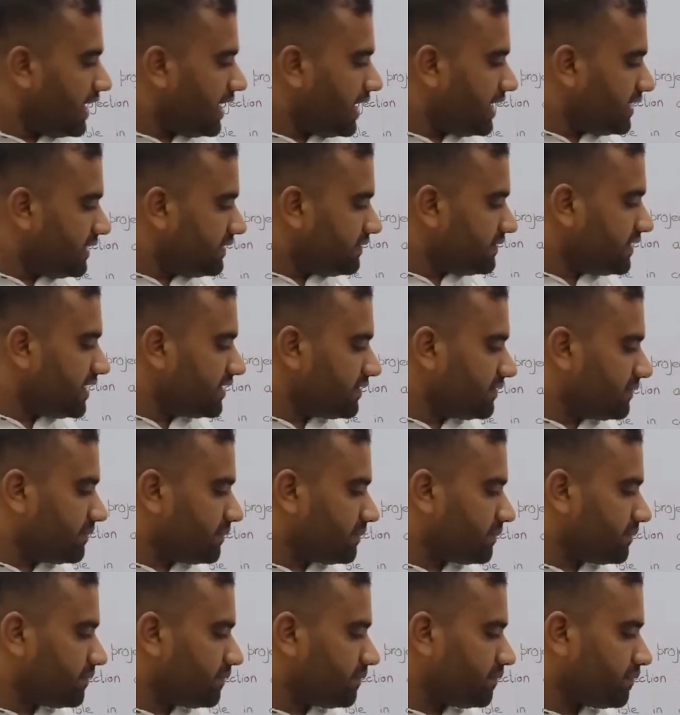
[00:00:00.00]
And
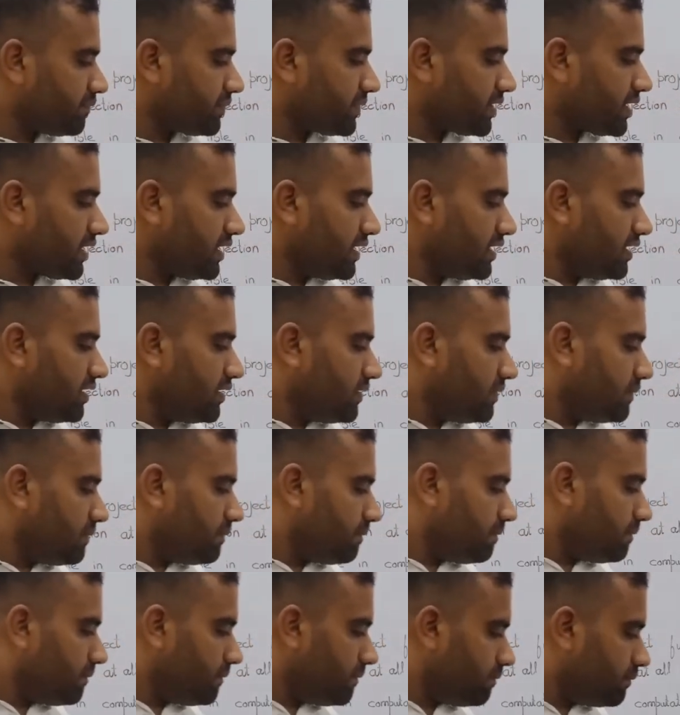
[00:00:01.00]
then,
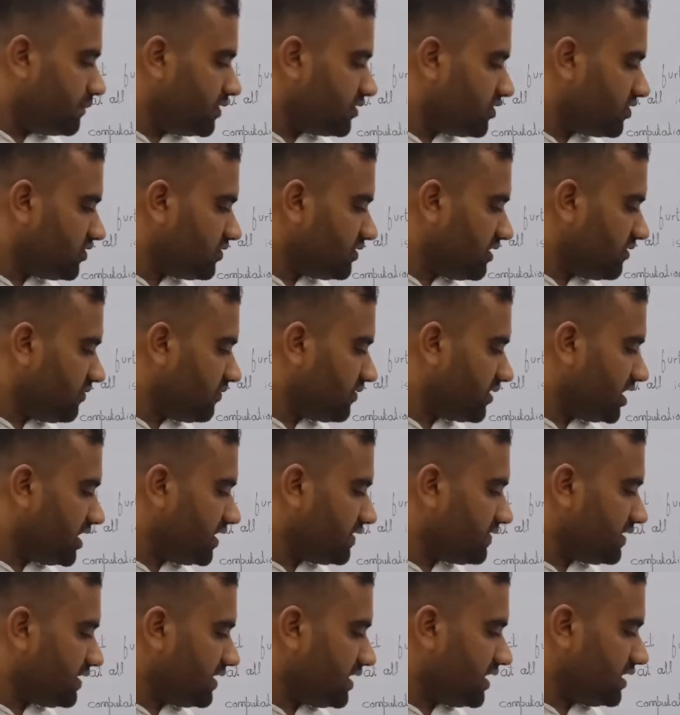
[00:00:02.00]
this is the
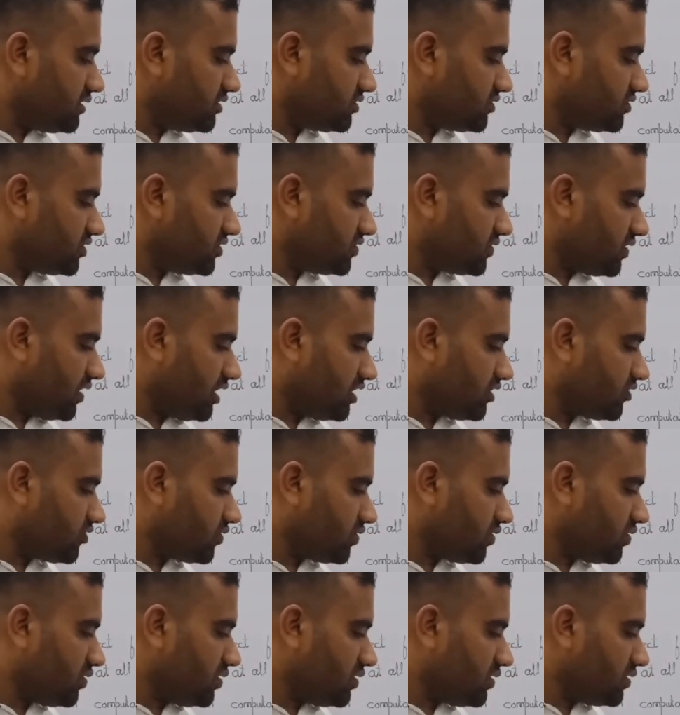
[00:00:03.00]
phrase, and this is
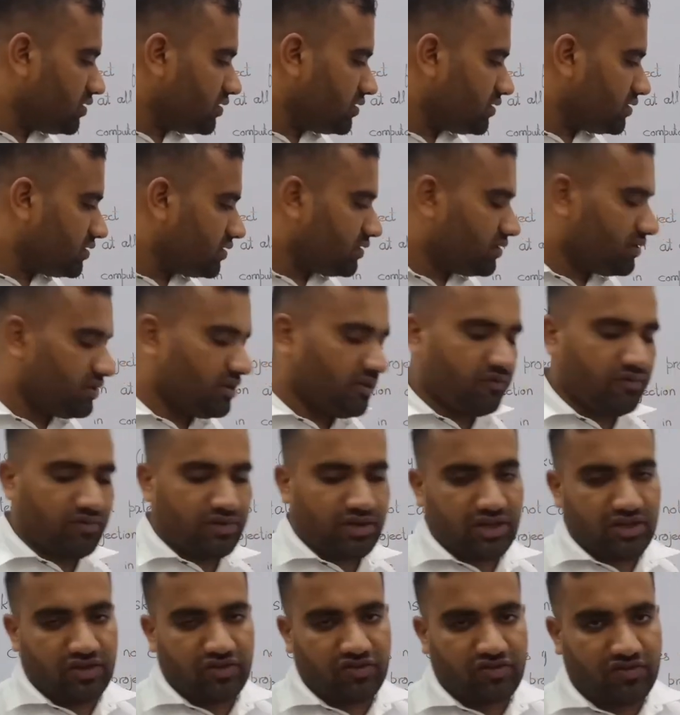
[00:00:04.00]
also the
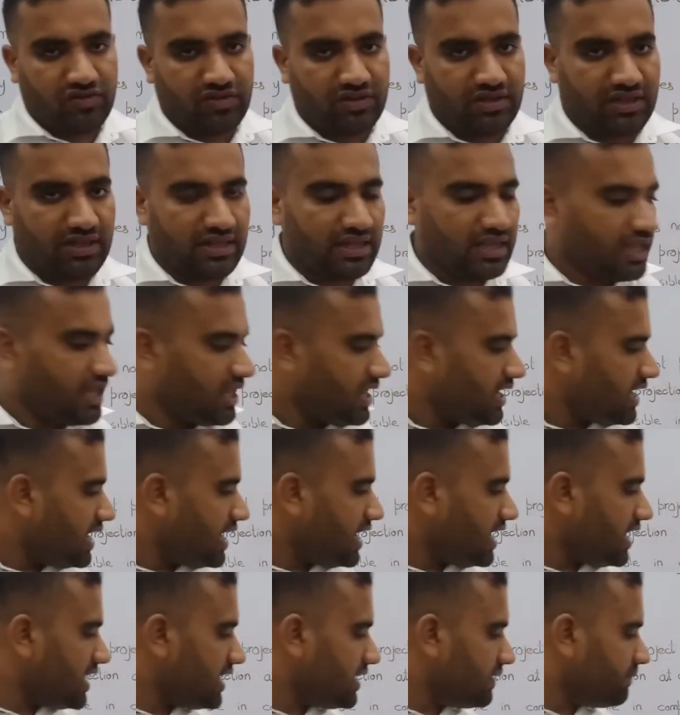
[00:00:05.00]
phrase.
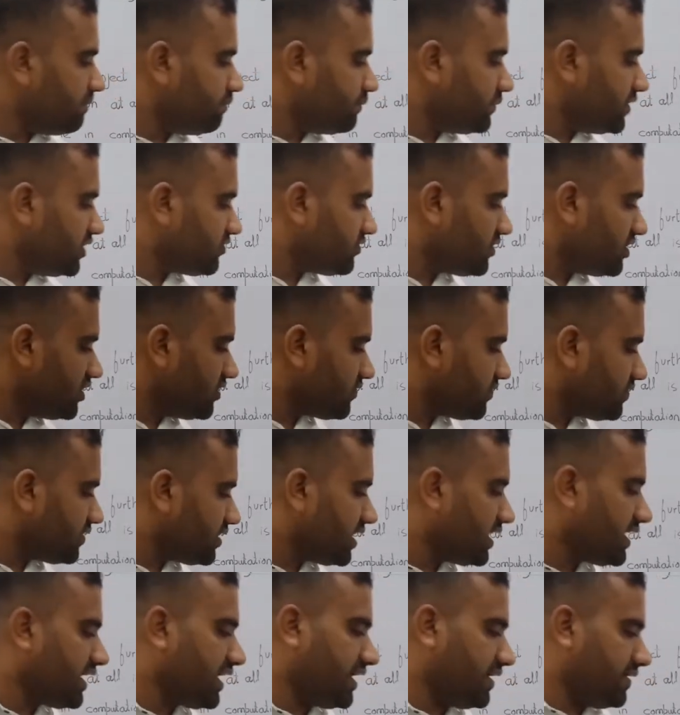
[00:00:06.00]
And this is
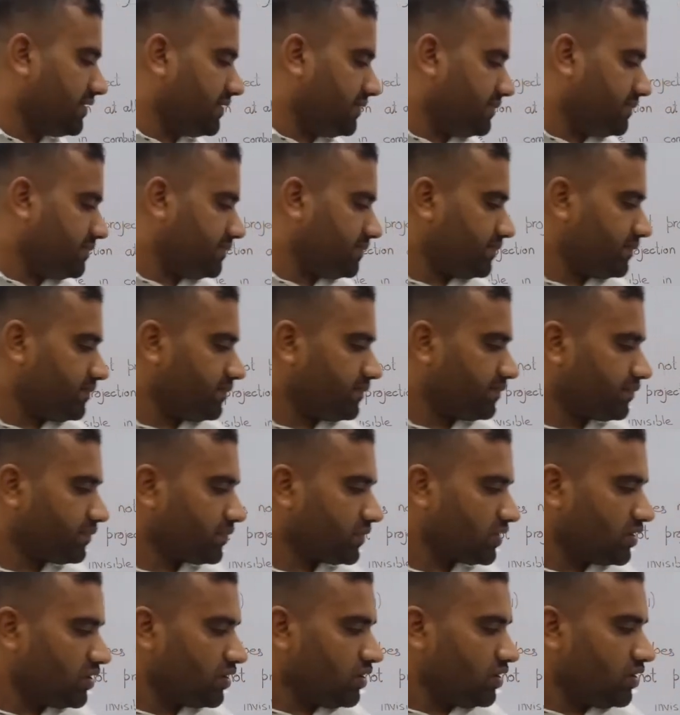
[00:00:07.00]
the head.
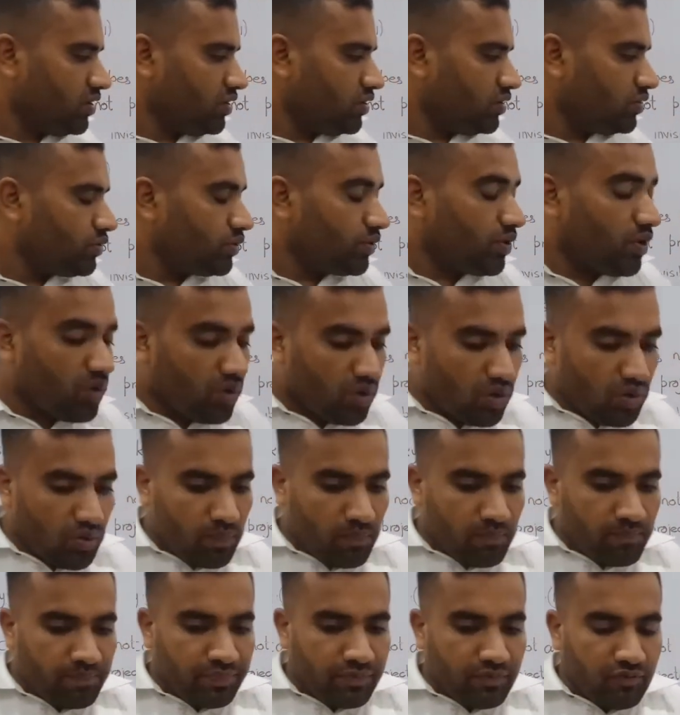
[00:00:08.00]
Now,
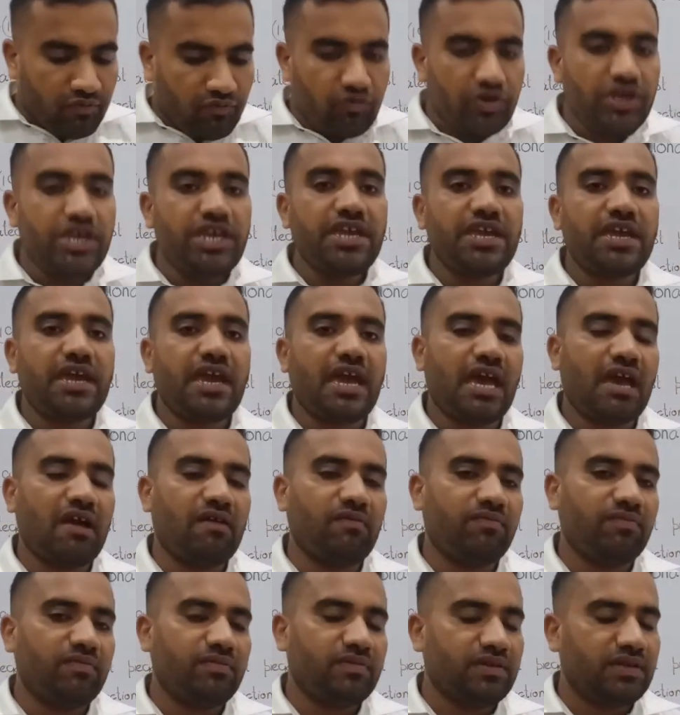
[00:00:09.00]
we
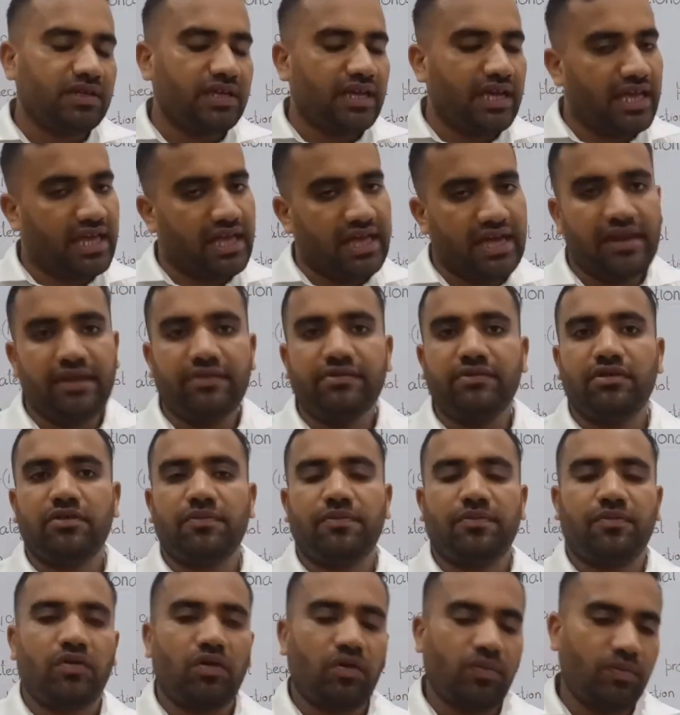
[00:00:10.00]
have
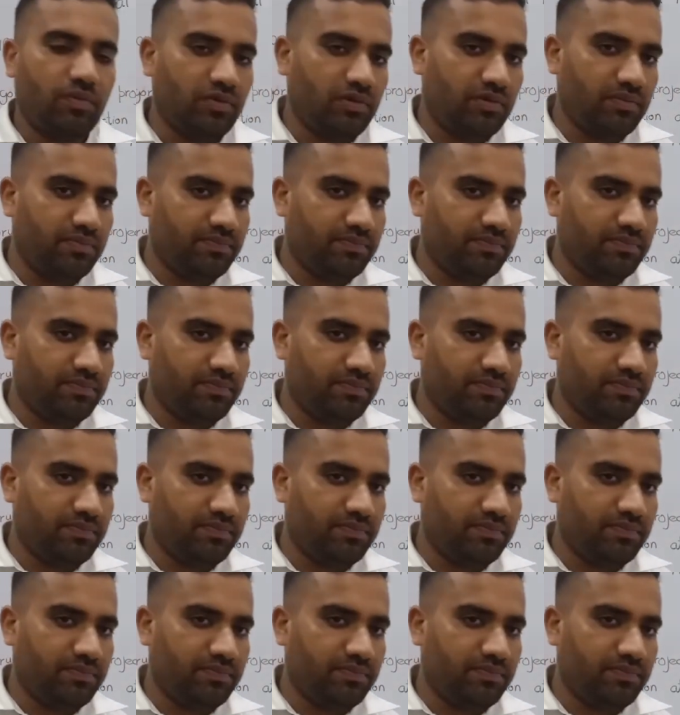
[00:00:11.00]
another problem.